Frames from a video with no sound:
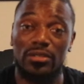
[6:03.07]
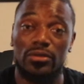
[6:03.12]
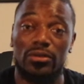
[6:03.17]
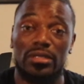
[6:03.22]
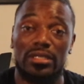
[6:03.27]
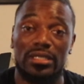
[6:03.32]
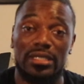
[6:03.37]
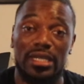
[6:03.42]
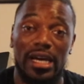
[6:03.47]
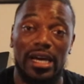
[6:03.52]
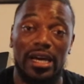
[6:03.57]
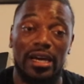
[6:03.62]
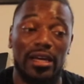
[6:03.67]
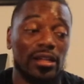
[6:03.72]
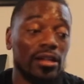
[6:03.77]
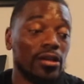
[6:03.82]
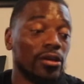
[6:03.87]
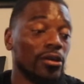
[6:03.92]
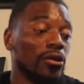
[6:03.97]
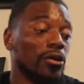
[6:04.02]
on the side
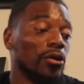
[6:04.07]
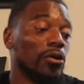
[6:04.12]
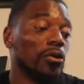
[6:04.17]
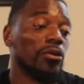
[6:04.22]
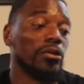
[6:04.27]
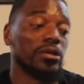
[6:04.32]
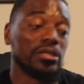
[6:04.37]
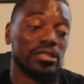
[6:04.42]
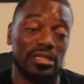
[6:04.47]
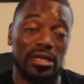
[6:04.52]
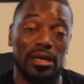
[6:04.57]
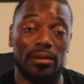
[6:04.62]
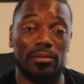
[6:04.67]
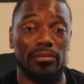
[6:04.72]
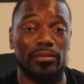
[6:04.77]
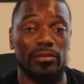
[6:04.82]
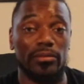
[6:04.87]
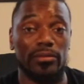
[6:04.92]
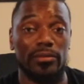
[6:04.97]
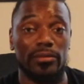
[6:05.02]
or
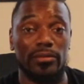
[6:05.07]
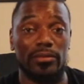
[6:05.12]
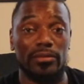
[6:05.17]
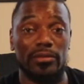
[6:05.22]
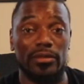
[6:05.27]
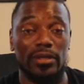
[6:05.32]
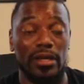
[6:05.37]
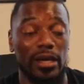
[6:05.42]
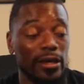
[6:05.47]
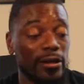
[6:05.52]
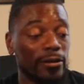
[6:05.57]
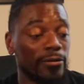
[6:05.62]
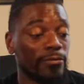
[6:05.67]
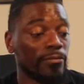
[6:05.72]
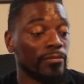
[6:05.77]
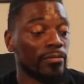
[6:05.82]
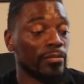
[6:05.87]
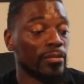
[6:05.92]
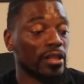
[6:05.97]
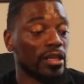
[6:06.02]
something, okay?
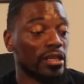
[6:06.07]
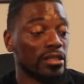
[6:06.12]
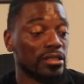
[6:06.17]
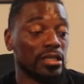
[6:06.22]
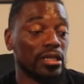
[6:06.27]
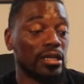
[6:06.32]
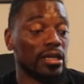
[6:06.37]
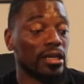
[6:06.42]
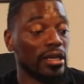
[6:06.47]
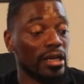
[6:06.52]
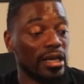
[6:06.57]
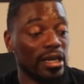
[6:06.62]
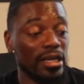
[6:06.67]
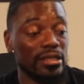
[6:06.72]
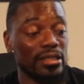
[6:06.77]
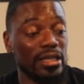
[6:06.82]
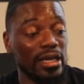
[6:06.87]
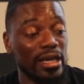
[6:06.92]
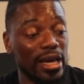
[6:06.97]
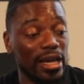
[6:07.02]
Because she could have
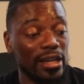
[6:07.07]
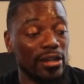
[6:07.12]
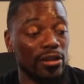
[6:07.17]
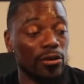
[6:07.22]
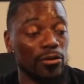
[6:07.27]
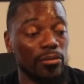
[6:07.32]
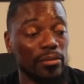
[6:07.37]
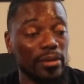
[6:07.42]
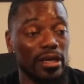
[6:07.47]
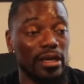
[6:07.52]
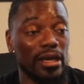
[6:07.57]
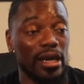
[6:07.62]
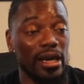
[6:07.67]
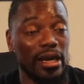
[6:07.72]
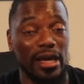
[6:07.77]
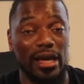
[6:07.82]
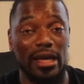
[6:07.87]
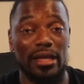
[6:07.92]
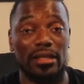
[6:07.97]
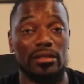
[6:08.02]
easily got no meat
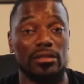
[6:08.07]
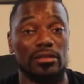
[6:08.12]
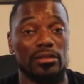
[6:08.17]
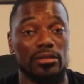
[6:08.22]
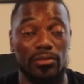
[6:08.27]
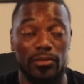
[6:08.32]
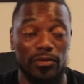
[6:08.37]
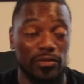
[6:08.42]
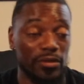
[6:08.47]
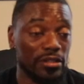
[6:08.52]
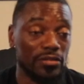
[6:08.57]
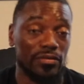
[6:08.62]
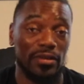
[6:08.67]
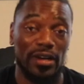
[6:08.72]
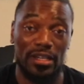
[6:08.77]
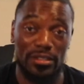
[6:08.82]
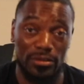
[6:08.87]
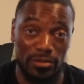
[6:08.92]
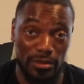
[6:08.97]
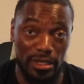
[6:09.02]
and got some french
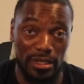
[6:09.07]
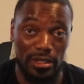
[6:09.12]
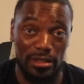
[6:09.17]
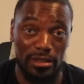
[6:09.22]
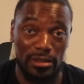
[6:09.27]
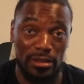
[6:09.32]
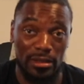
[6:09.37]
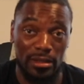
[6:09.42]
fries with it.